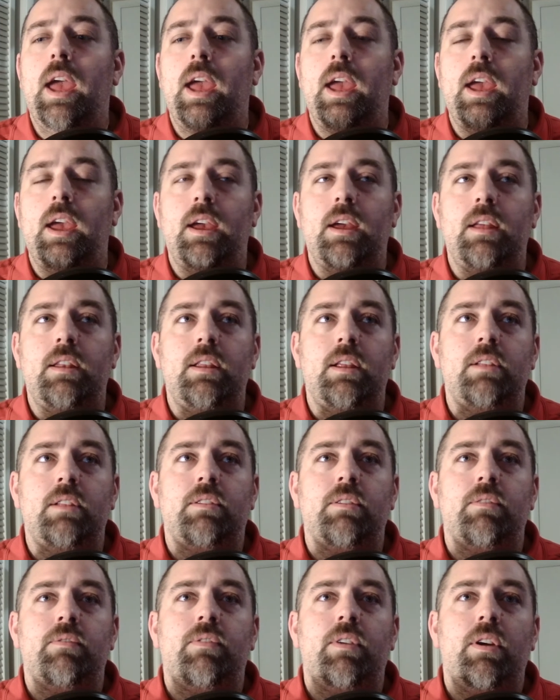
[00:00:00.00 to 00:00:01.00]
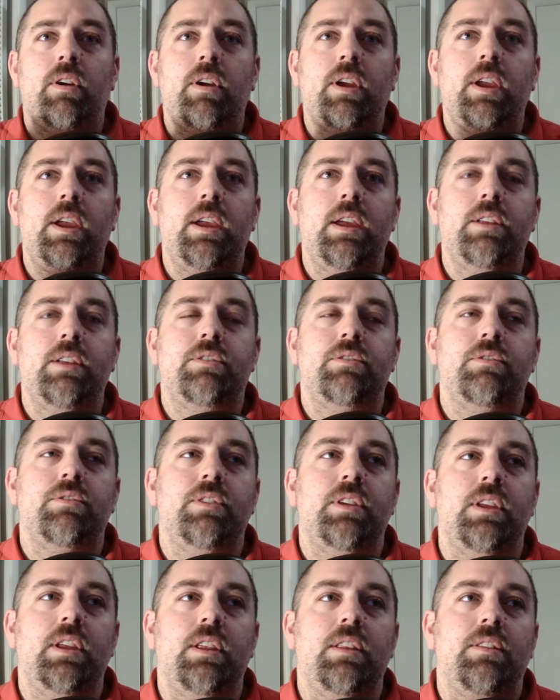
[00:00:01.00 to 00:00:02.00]
And it's a very
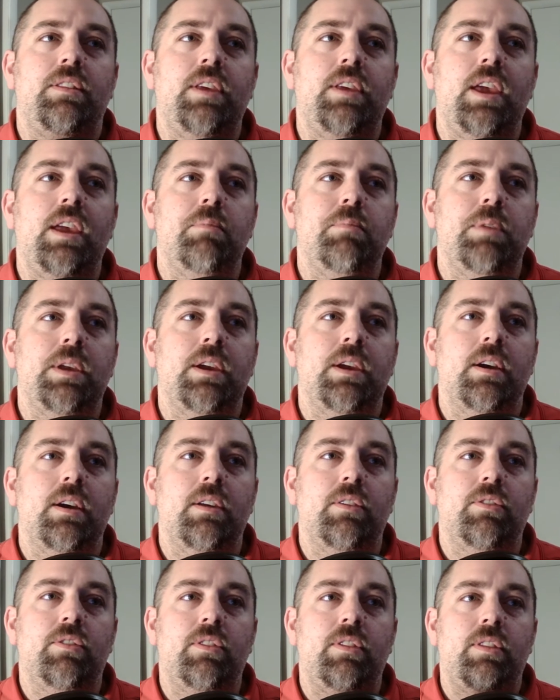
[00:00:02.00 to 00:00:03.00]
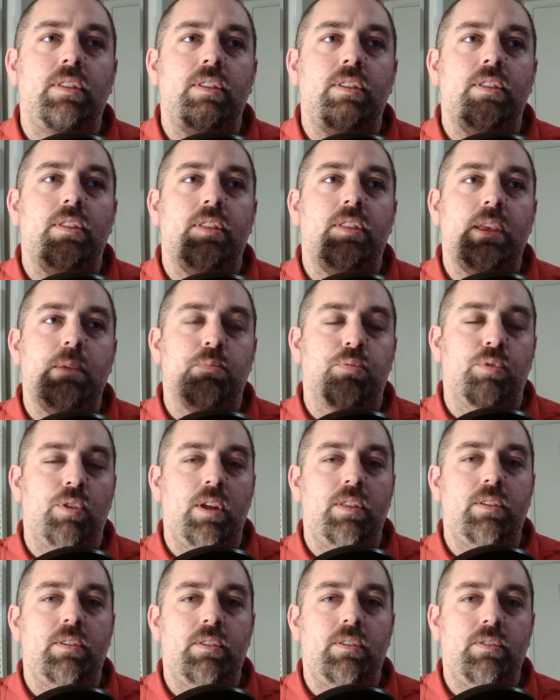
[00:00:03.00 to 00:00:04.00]
interesting thing because the
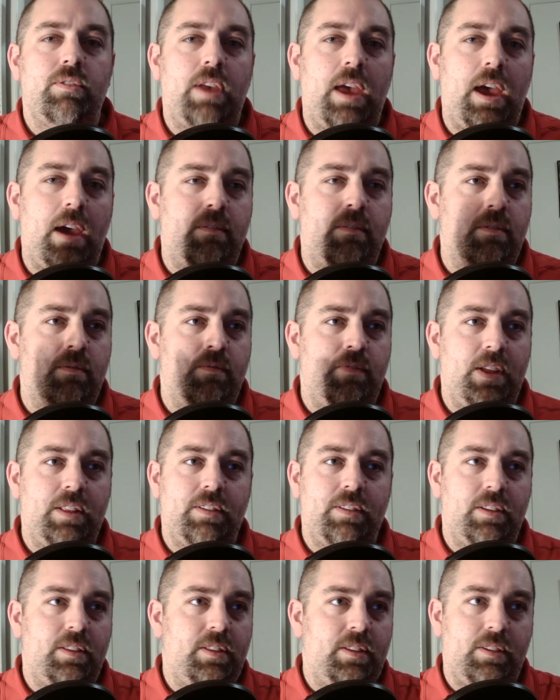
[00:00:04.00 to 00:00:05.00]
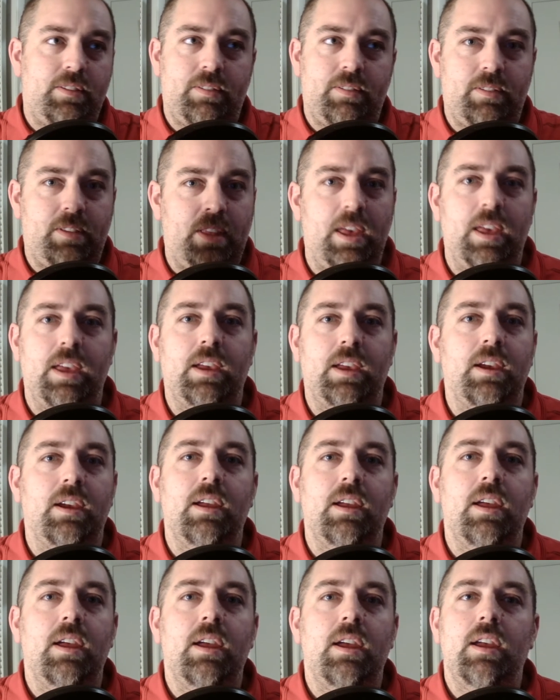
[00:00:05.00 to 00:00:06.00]
brothers have invented this thing,
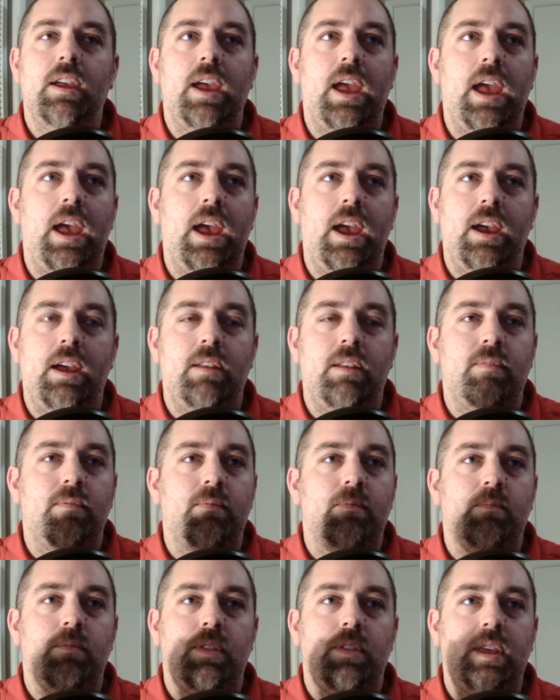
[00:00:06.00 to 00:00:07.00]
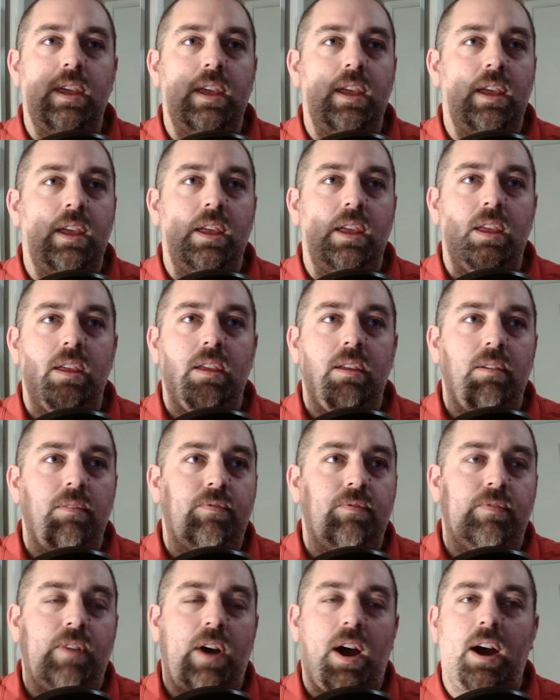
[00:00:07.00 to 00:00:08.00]
and the
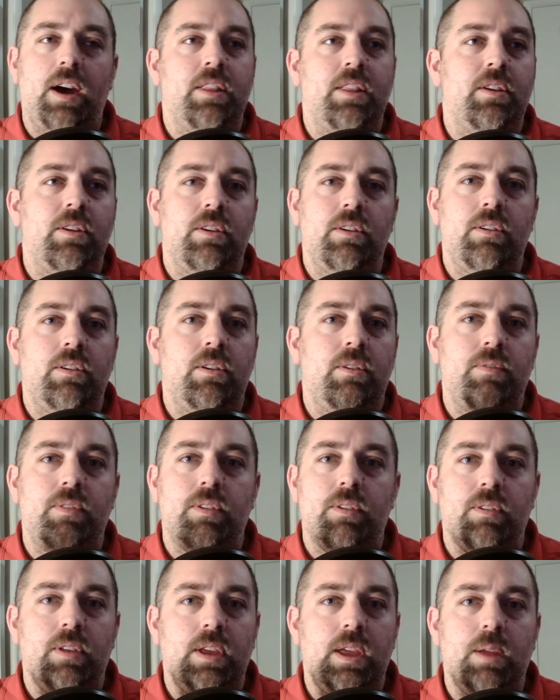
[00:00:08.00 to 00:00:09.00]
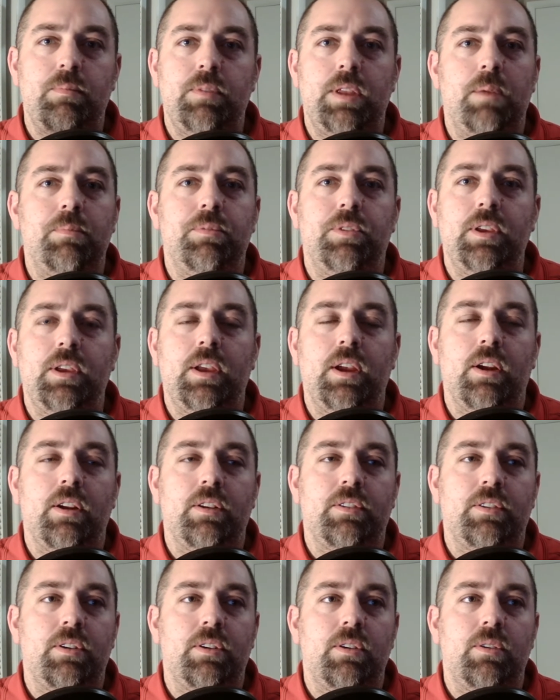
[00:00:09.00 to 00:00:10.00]
father of the Liam Dempsey
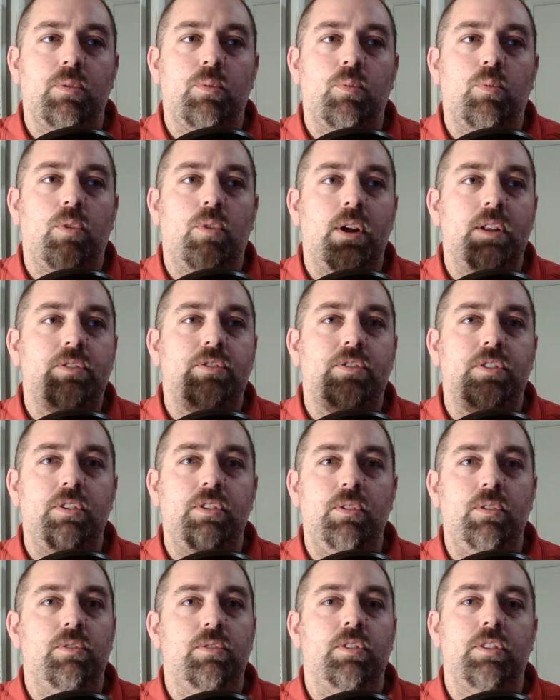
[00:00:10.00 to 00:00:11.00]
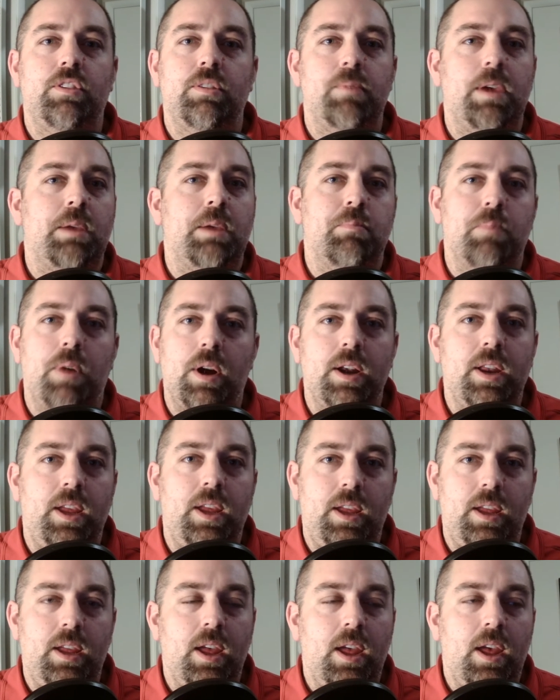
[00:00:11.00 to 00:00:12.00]
character wants to use it to make
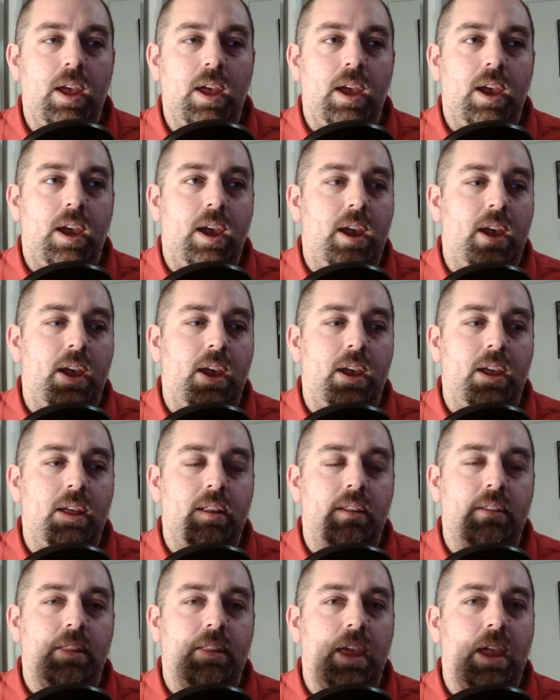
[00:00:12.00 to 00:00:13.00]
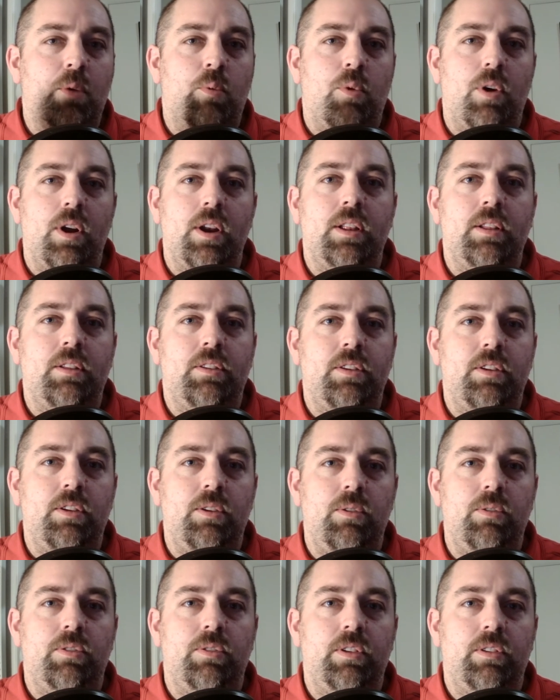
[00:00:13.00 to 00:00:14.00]
money, and they wanted to
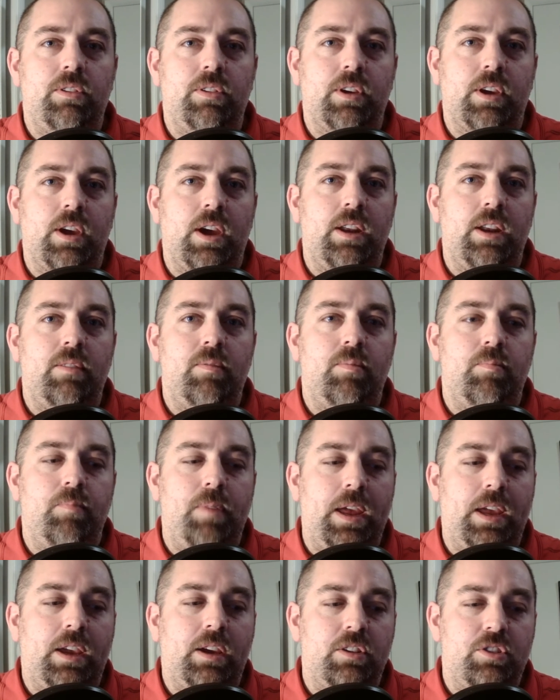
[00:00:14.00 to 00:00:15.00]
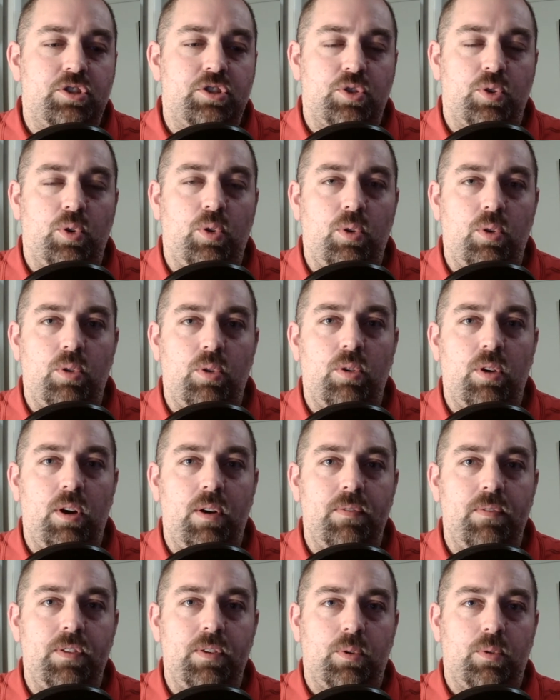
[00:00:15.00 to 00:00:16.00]
use it to kind of make control
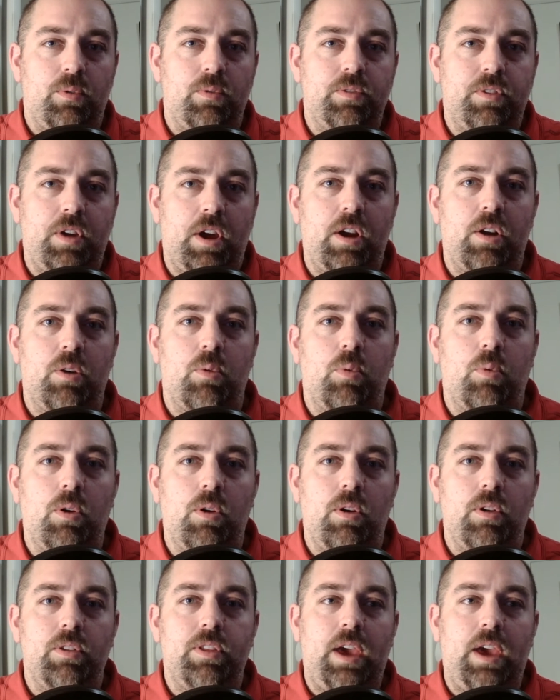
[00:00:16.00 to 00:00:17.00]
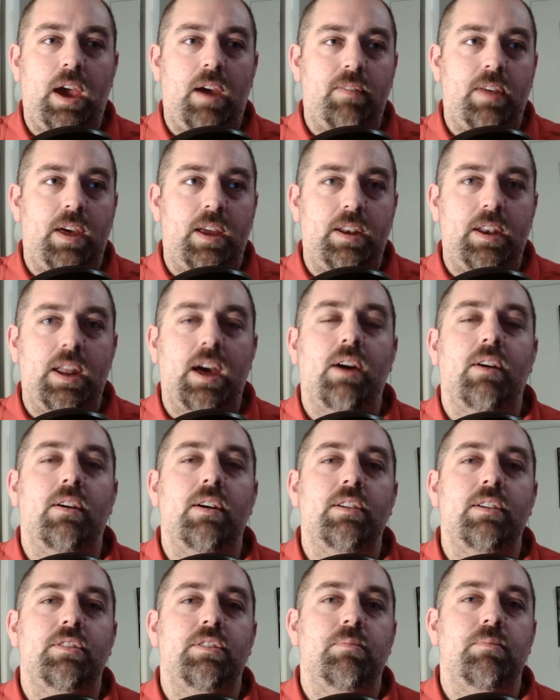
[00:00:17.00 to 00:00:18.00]
of the whole entire world, to have that
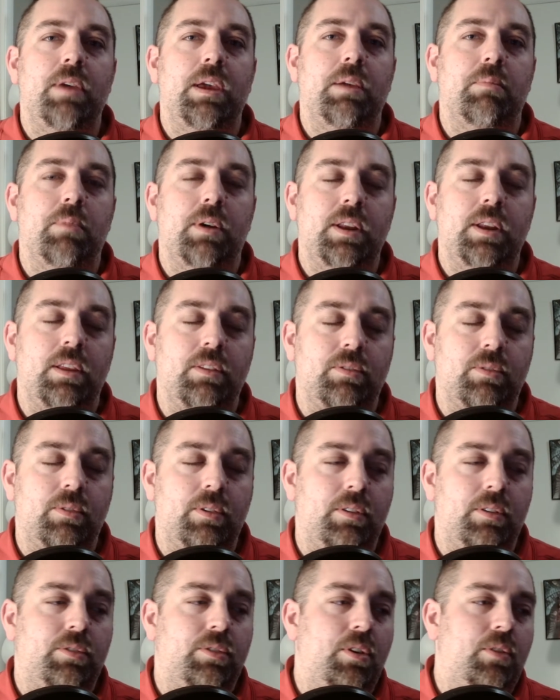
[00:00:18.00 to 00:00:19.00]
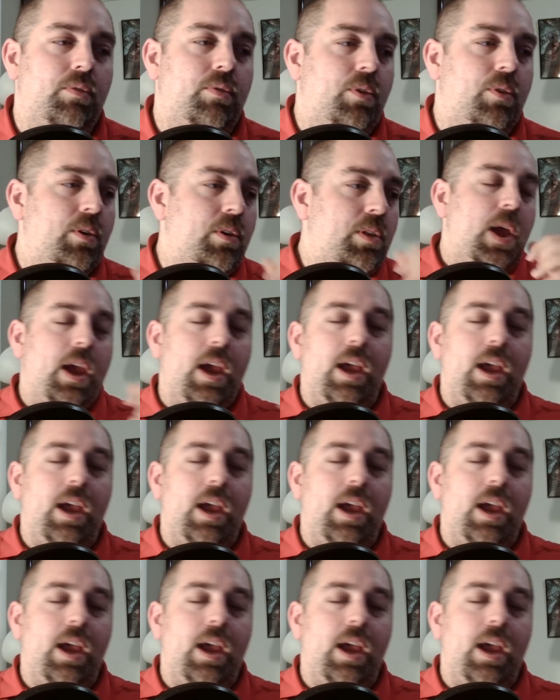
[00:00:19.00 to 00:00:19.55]
knowledge to make money and so on and so forth.